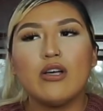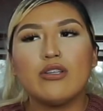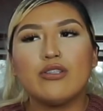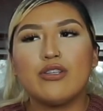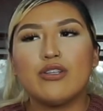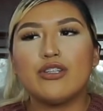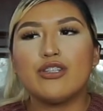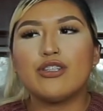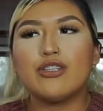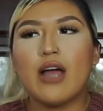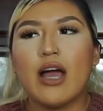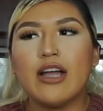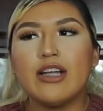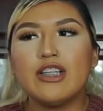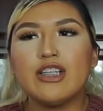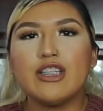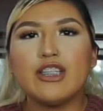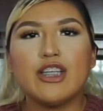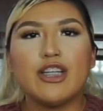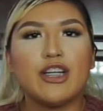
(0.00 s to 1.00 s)
So I
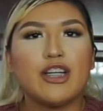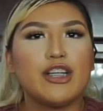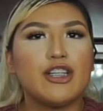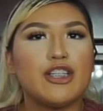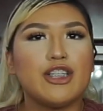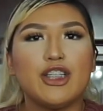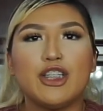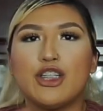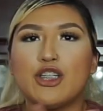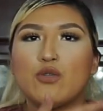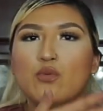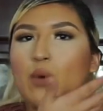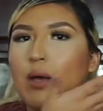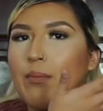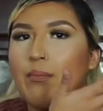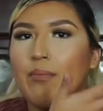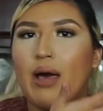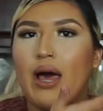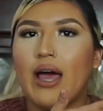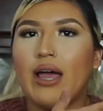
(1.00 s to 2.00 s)
just seen her, she just
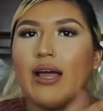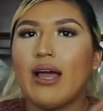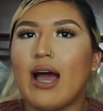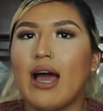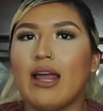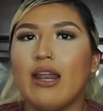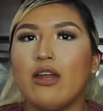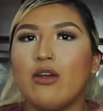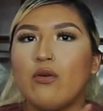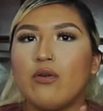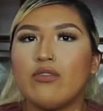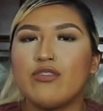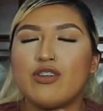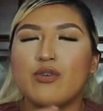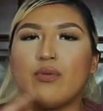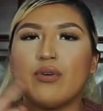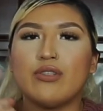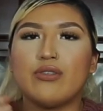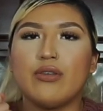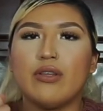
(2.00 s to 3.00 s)
went back. I didn't know if she
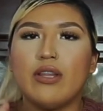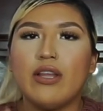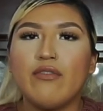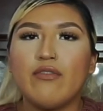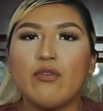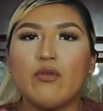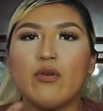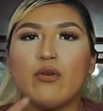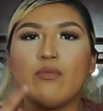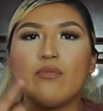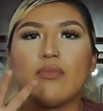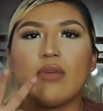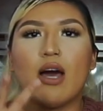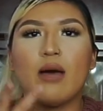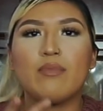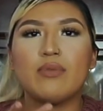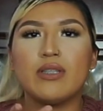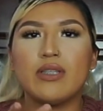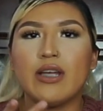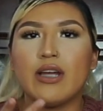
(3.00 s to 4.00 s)
went to the living room,
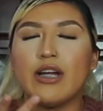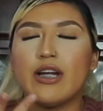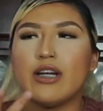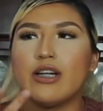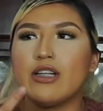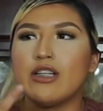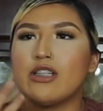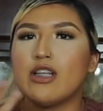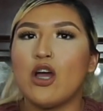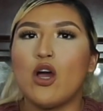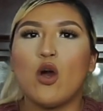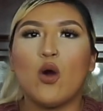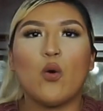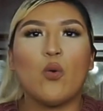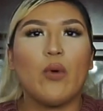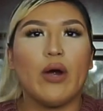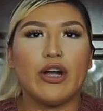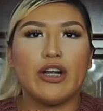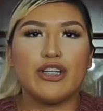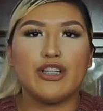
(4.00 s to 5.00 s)
upstairs,
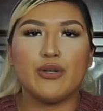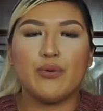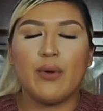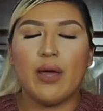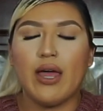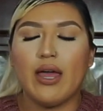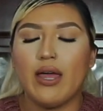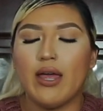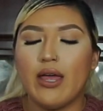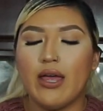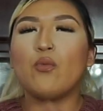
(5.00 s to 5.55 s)
where she went.